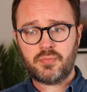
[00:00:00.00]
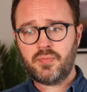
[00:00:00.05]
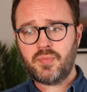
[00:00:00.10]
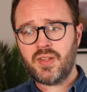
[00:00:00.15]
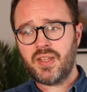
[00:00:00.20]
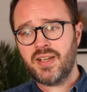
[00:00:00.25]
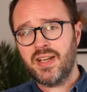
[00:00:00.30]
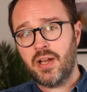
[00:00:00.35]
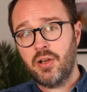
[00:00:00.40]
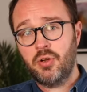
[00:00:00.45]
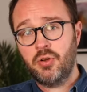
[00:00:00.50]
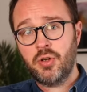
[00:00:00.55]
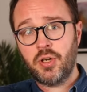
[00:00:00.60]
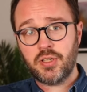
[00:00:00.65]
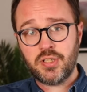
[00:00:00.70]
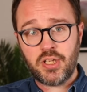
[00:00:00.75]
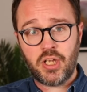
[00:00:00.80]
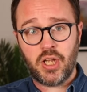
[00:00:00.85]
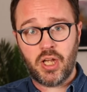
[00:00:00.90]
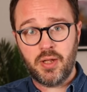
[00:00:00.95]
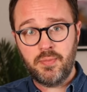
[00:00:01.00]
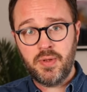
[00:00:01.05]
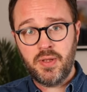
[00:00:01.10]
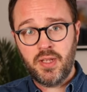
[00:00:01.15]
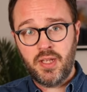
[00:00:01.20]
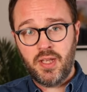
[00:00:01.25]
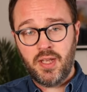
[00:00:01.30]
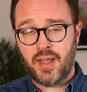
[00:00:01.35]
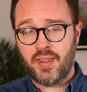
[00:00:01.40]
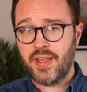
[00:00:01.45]
Now, longer term,
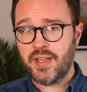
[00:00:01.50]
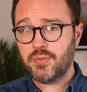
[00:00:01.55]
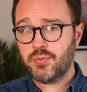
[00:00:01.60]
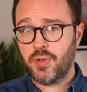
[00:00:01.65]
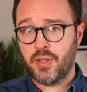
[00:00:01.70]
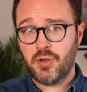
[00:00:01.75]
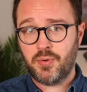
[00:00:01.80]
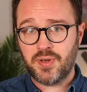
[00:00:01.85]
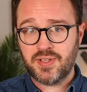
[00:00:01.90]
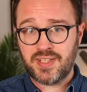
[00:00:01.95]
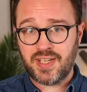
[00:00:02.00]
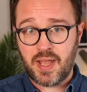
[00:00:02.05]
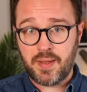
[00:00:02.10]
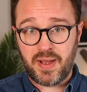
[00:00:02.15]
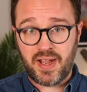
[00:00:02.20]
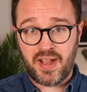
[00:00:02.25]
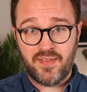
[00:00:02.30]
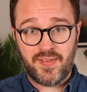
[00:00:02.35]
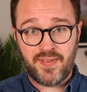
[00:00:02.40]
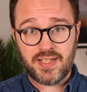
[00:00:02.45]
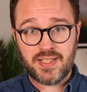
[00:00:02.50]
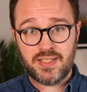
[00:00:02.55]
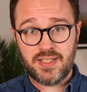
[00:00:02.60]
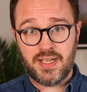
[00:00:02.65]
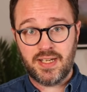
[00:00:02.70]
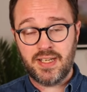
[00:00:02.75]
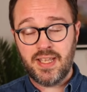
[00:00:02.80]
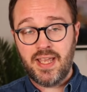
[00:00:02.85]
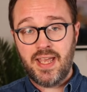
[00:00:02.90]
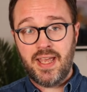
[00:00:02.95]
and that's what they always say about
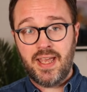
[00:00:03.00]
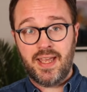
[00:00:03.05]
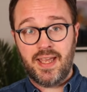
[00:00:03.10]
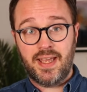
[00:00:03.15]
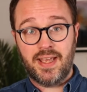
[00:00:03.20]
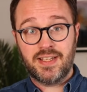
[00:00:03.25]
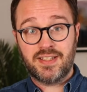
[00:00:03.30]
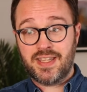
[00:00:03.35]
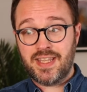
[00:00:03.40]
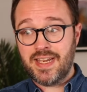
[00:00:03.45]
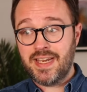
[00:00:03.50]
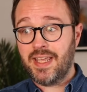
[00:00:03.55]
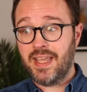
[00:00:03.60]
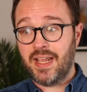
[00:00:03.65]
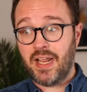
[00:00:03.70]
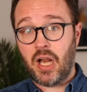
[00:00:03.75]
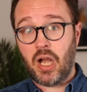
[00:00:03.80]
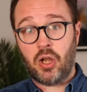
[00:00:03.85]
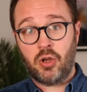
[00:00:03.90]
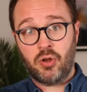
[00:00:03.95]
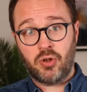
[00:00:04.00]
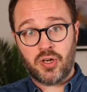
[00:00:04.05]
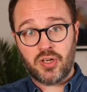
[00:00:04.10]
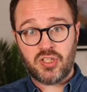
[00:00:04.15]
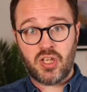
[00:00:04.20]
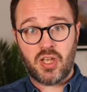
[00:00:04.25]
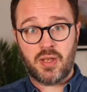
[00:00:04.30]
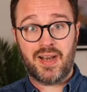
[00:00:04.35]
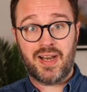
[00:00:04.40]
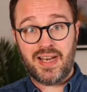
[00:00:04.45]
investing, is thinking longer
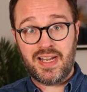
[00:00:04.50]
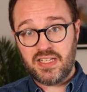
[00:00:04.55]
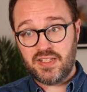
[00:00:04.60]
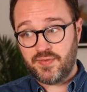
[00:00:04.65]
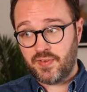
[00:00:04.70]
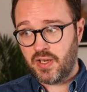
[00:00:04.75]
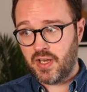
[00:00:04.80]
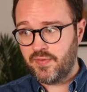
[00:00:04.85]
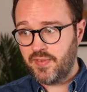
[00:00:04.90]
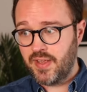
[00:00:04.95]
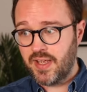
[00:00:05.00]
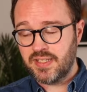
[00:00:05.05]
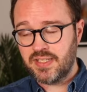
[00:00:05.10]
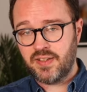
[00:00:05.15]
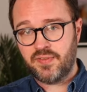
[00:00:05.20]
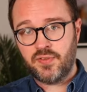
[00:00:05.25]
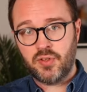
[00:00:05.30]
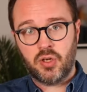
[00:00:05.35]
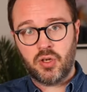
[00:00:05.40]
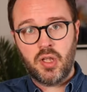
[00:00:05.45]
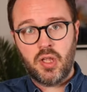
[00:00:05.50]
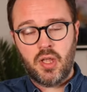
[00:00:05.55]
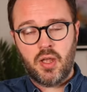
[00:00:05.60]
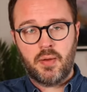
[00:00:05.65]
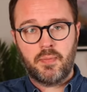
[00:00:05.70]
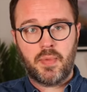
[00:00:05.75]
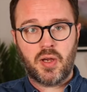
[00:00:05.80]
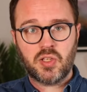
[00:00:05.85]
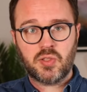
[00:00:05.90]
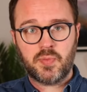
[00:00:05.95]
term, at least 5 years, if not
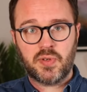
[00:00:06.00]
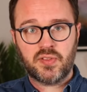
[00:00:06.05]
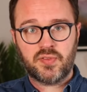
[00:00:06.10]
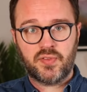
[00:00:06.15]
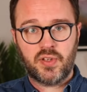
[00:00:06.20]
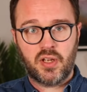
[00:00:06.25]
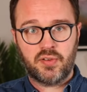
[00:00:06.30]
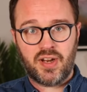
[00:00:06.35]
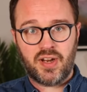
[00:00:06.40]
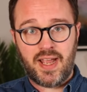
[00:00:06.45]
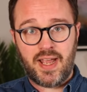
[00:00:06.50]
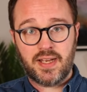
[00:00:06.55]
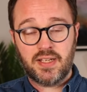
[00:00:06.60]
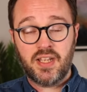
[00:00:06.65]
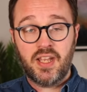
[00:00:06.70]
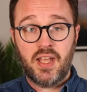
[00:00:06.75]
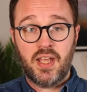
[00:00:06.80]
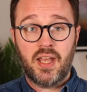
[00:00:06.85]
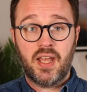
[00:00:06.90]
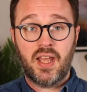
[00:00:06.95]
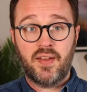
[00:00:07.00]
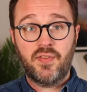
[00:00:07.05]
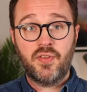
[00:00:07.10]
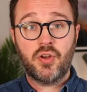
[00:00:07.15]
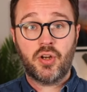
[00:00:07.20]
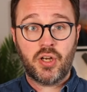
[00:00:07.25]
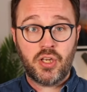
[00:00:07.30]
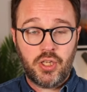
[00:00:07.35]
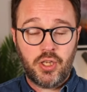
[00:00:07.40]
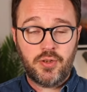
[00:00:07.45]
much, much further ahead. If you're
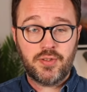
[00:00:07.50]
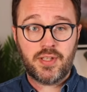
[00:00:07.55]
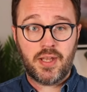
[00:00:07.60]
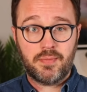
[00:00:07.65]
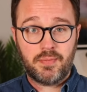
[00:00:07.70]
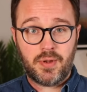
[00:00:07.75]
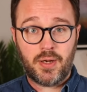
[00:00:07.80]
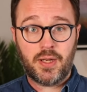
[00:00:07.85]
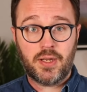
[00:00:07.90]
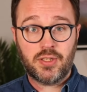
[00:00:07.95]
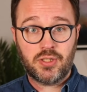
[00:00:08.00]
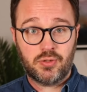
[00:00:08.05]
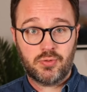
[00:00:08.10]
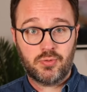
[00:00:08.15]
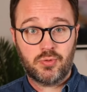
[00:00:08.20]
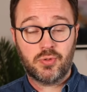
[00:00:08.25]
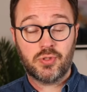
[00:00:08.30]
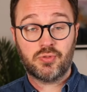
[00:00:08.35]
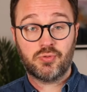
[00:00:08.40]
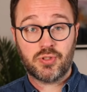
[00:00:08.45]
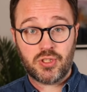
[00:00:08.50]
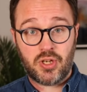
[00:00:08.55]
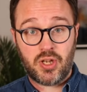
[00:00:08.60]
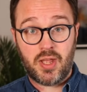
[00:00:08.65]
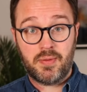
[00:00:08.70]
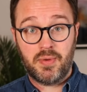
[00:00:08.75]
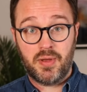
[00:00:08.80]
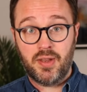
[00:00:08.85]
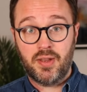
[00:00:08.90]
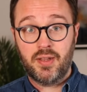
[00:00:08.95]
going to use that money towards
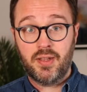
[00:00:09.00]
retirement,